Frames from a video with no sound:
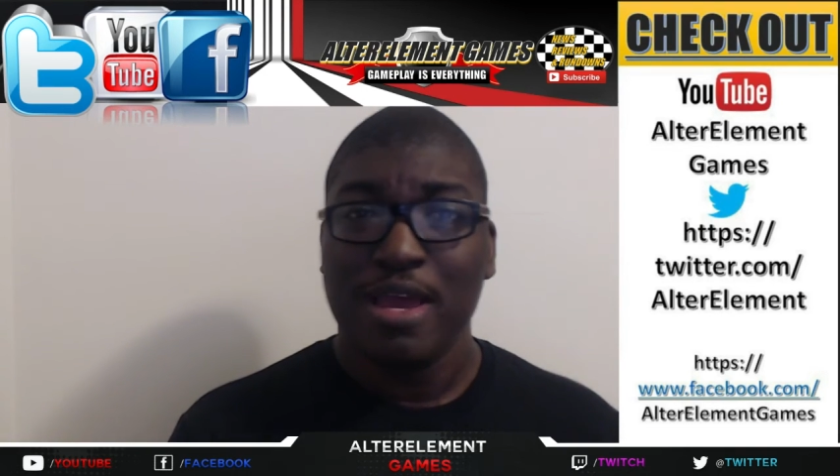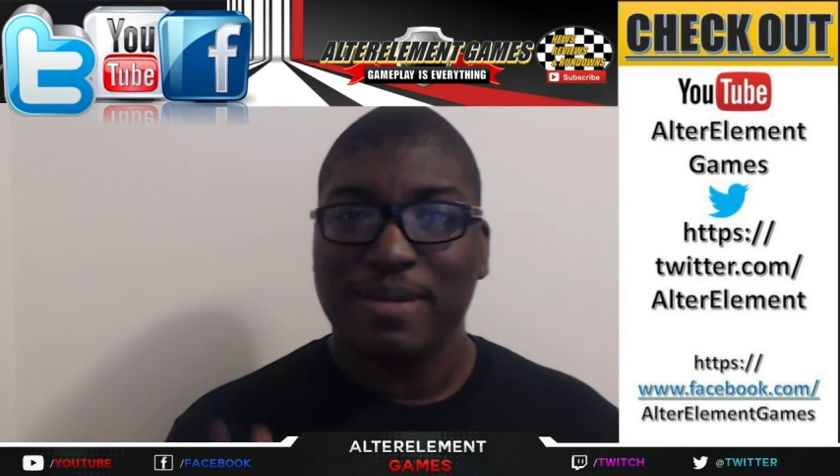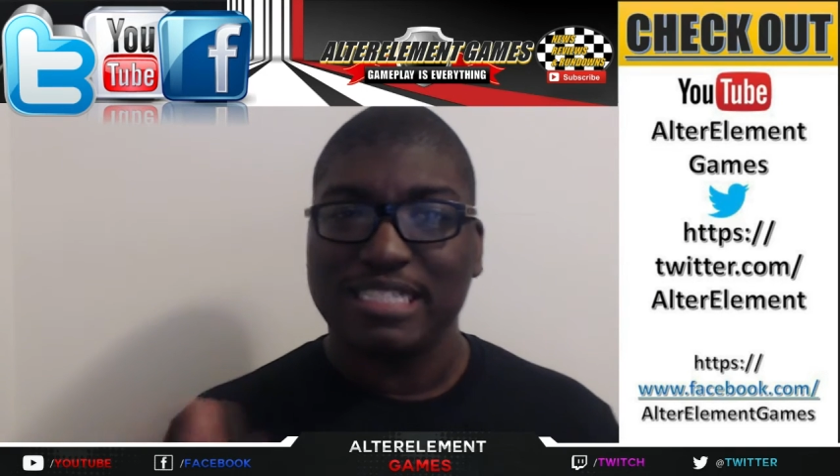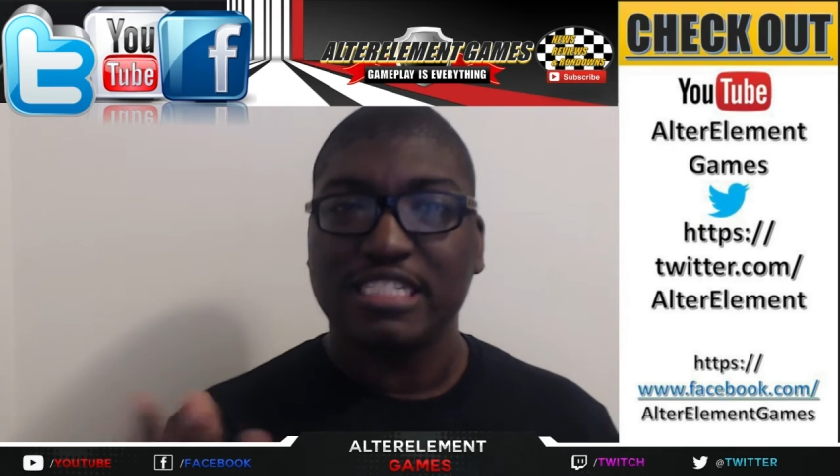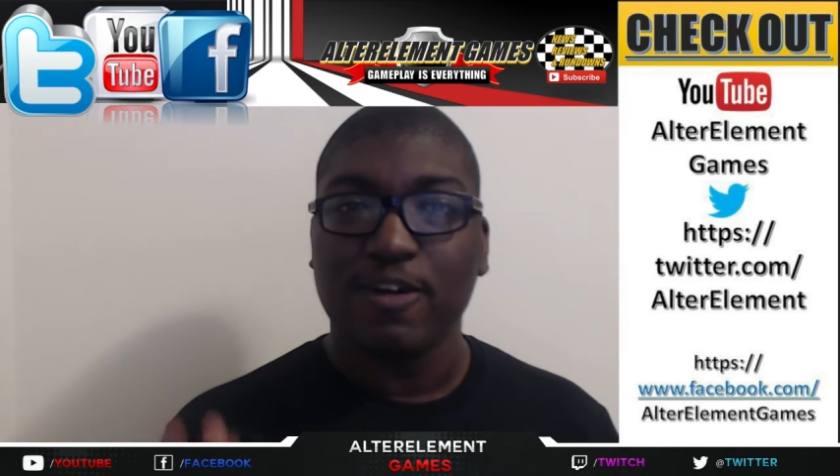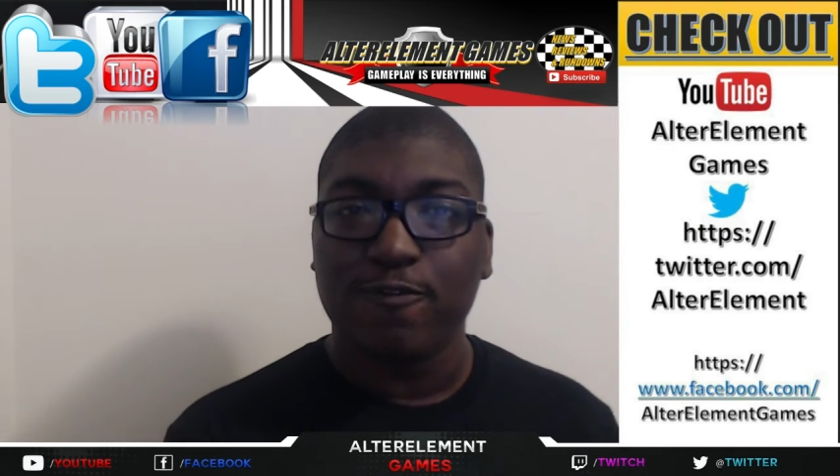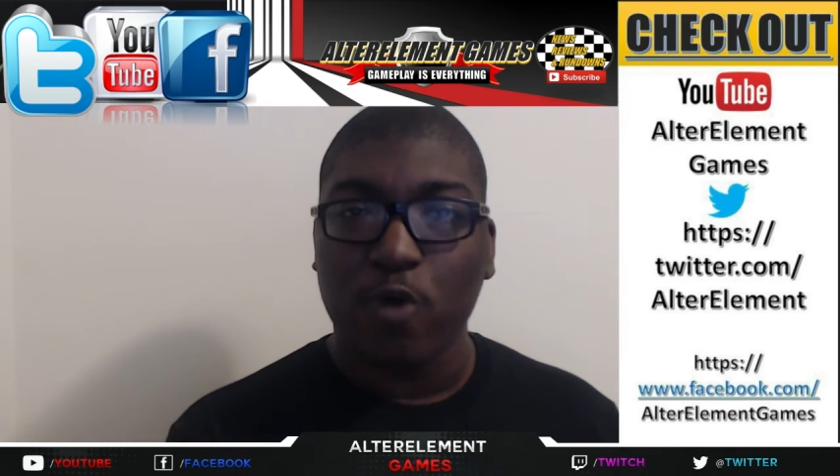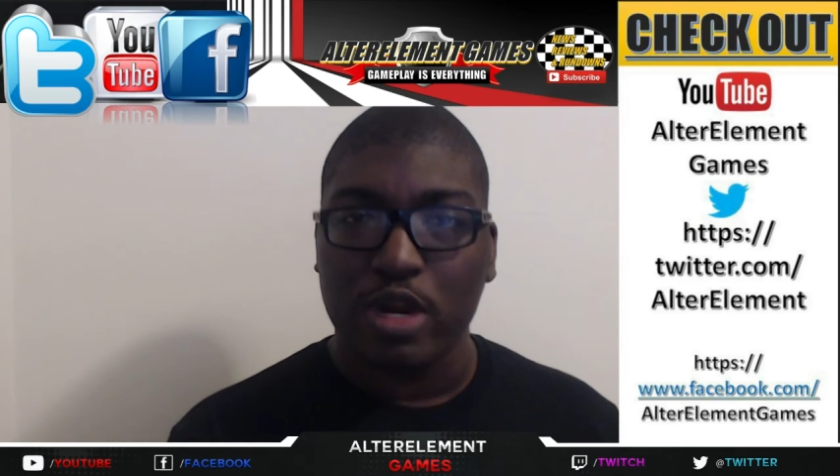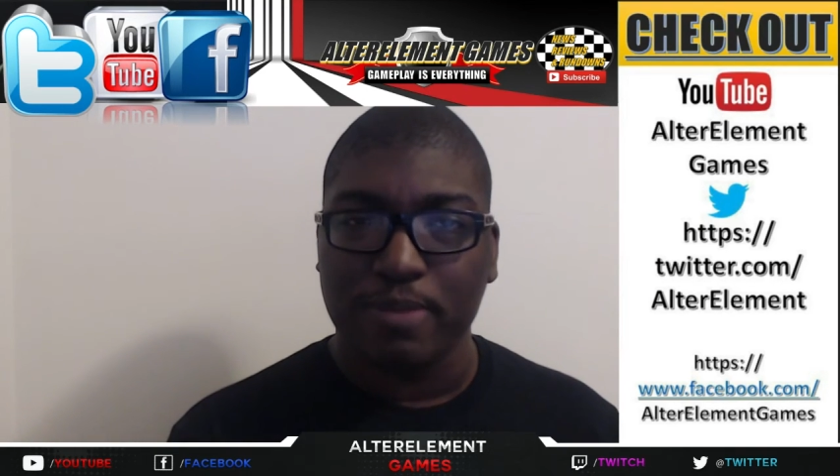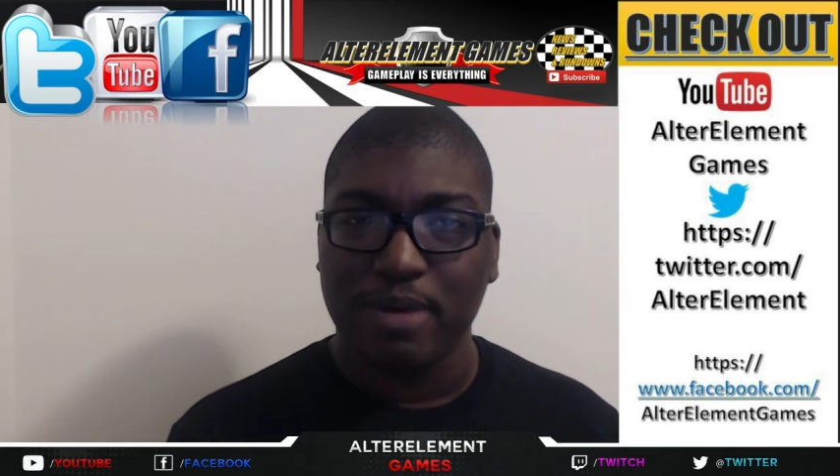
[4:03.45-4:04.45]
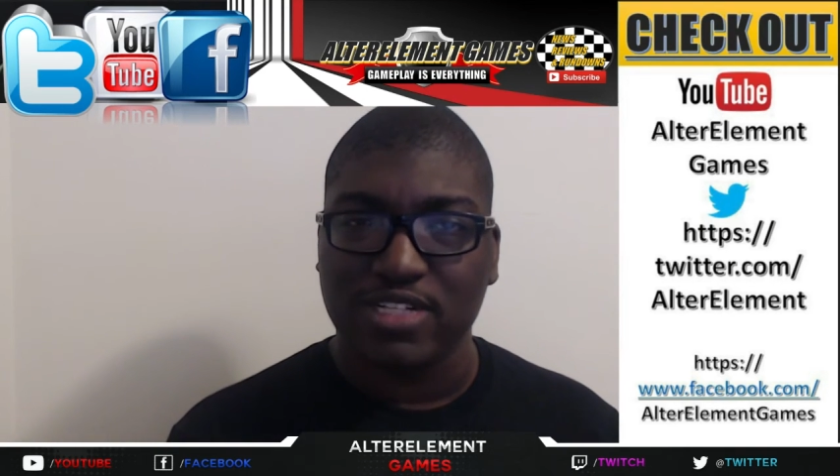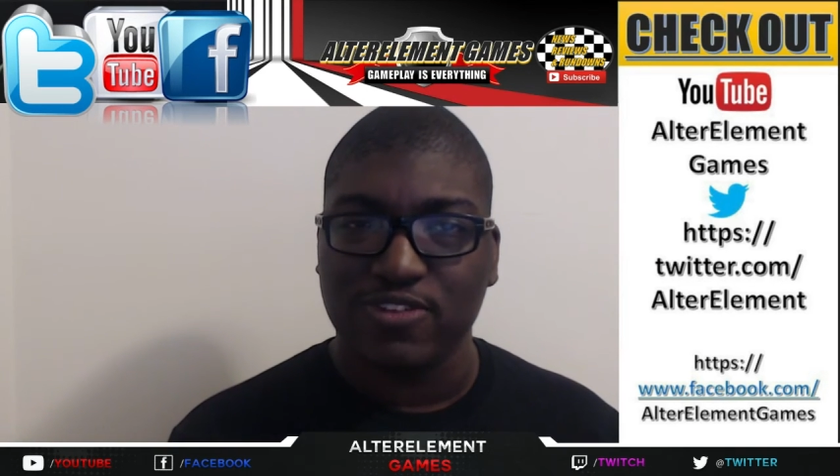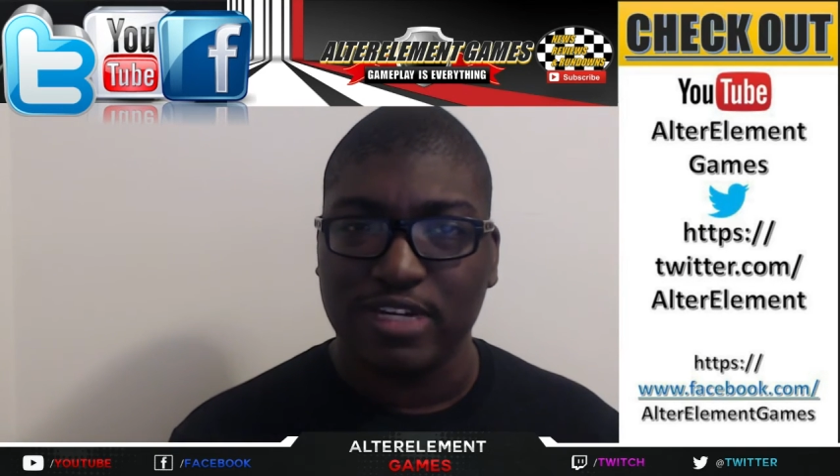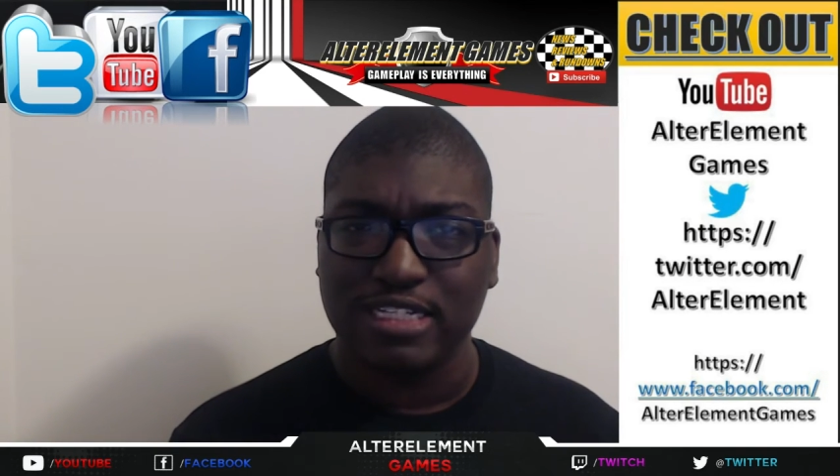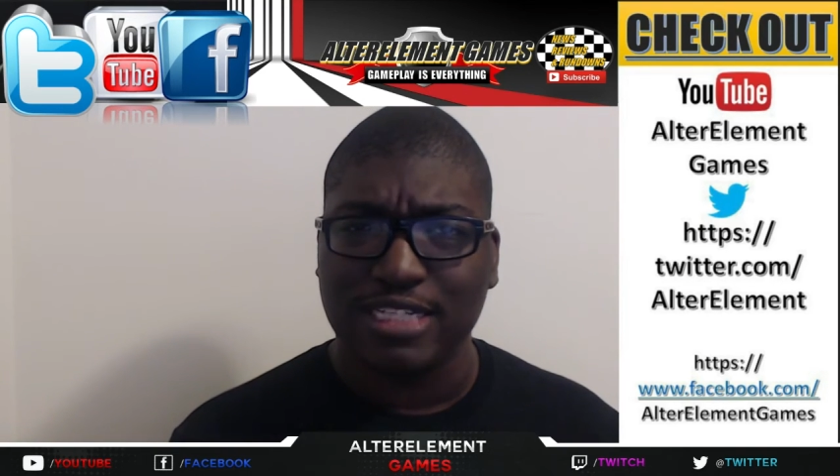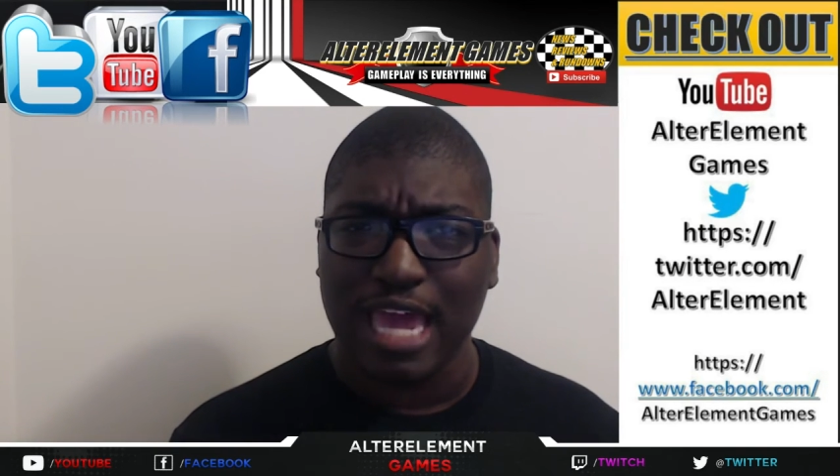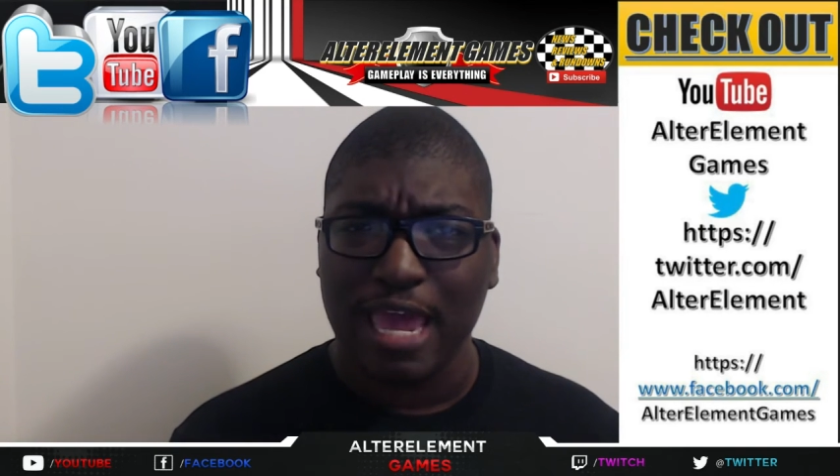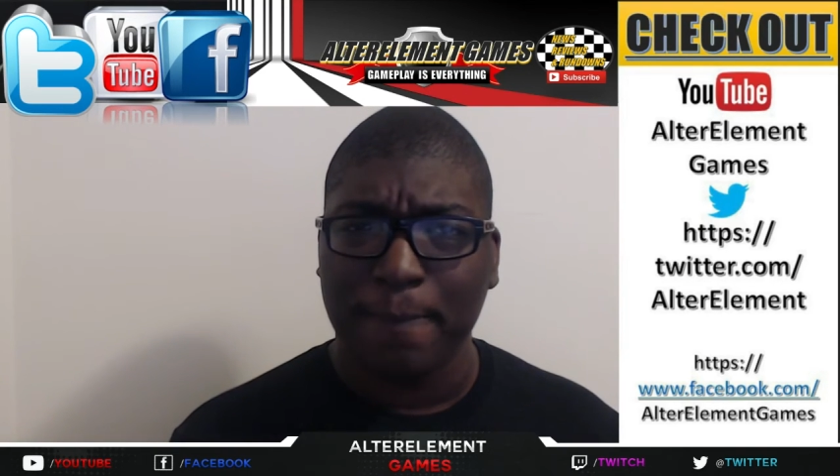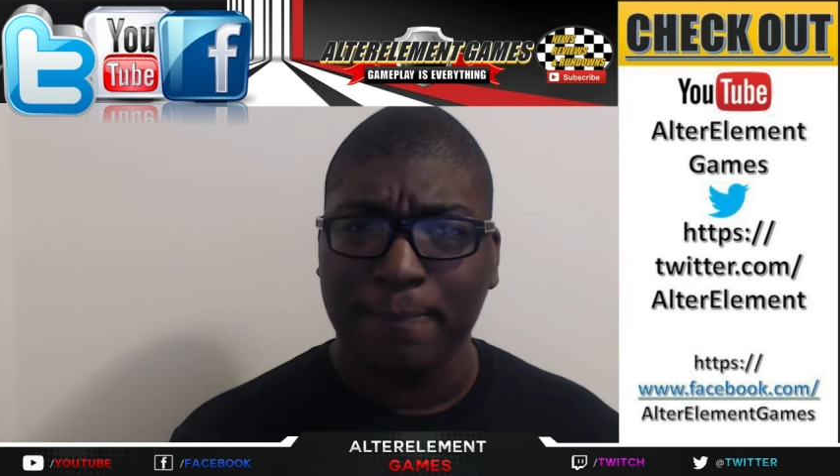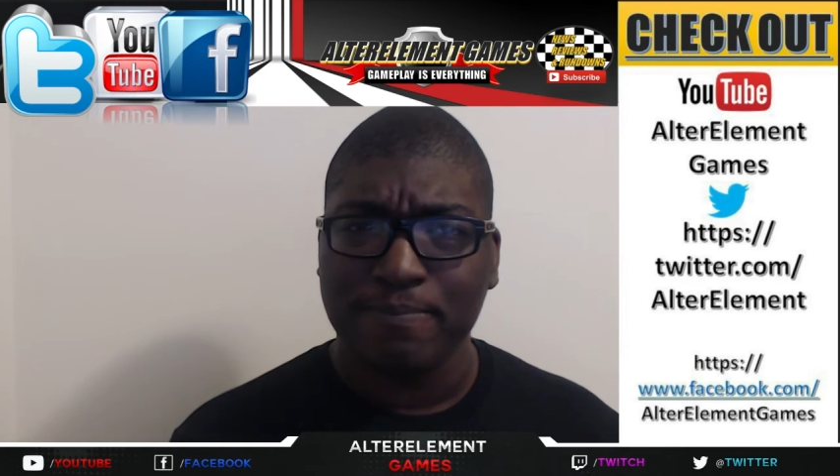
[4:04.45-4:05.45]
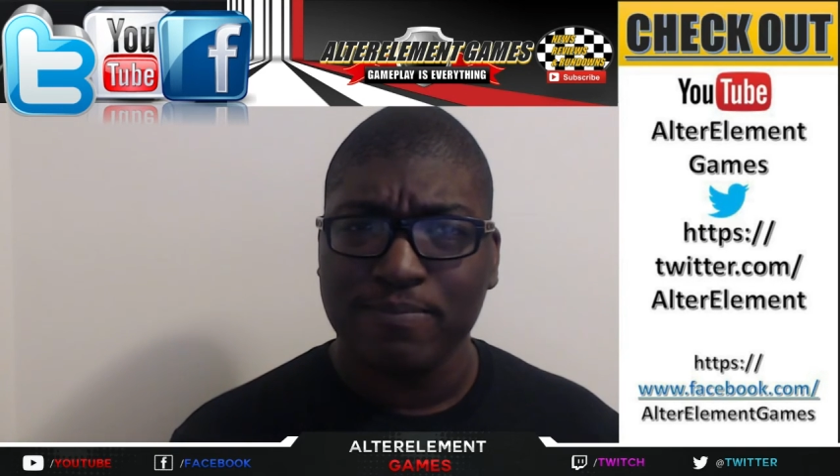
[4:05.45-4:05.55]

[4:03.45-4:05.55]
But it's still $40 for each game.